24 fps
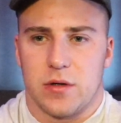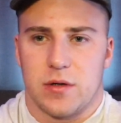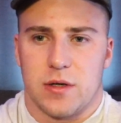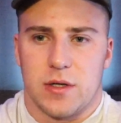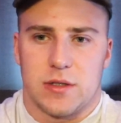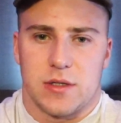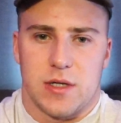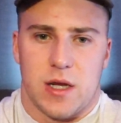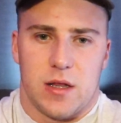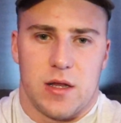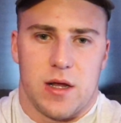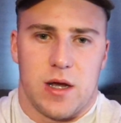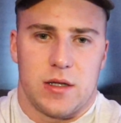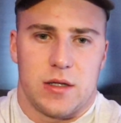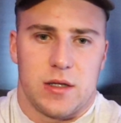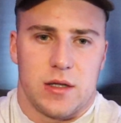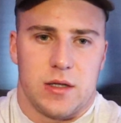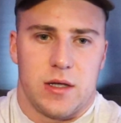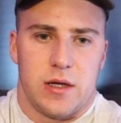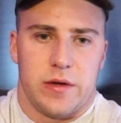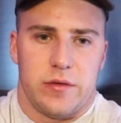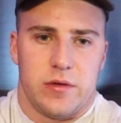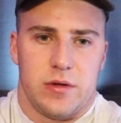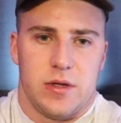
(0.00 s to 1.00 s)
because they like to
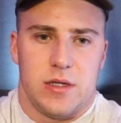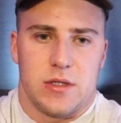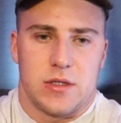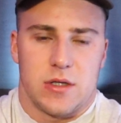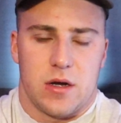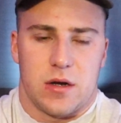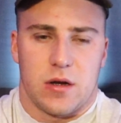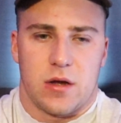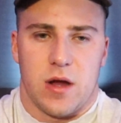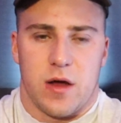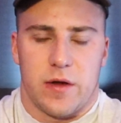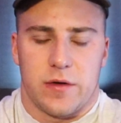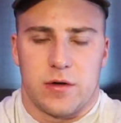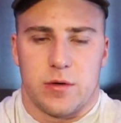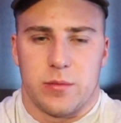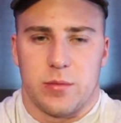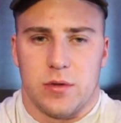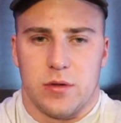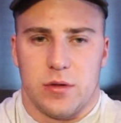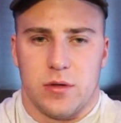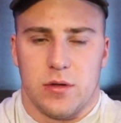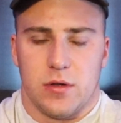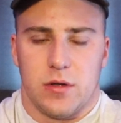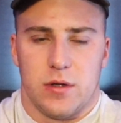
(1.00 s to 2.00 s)
live in these
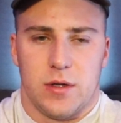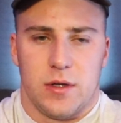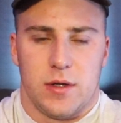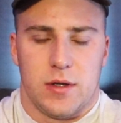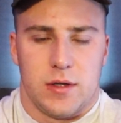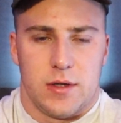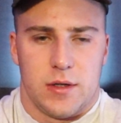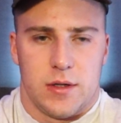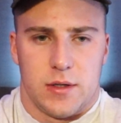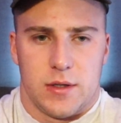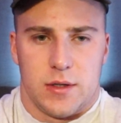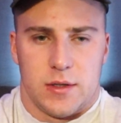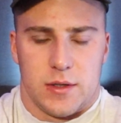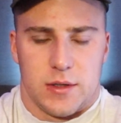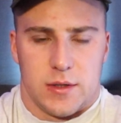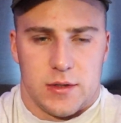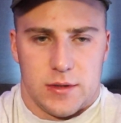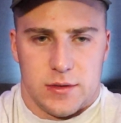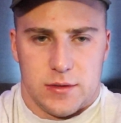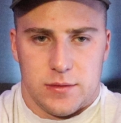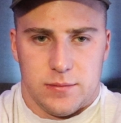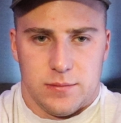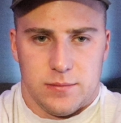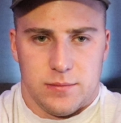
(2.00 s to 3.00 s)
uncomfortable,
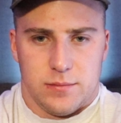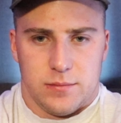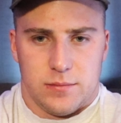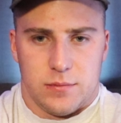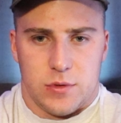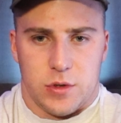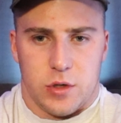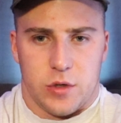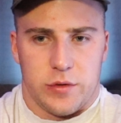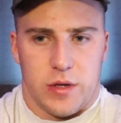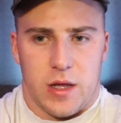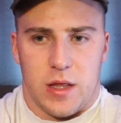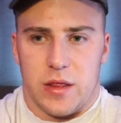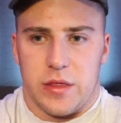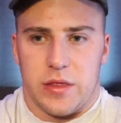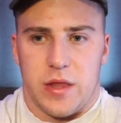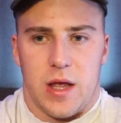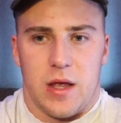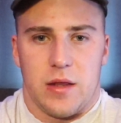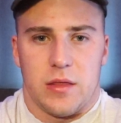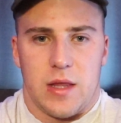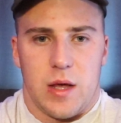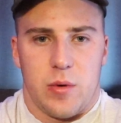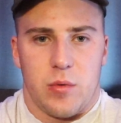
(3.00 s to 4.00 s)
or
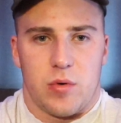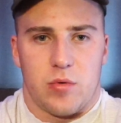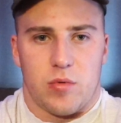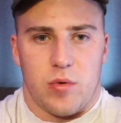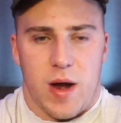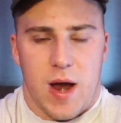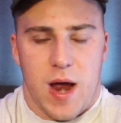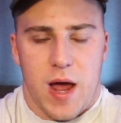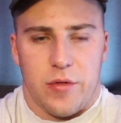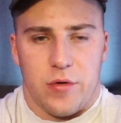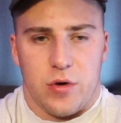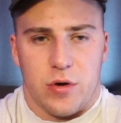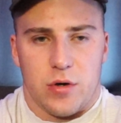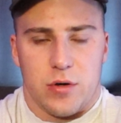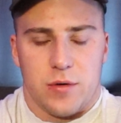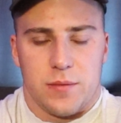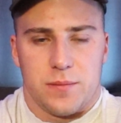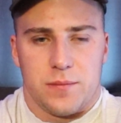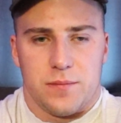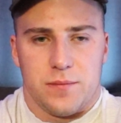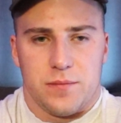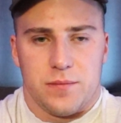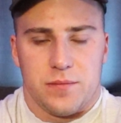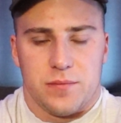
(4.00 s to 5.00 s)
they would rather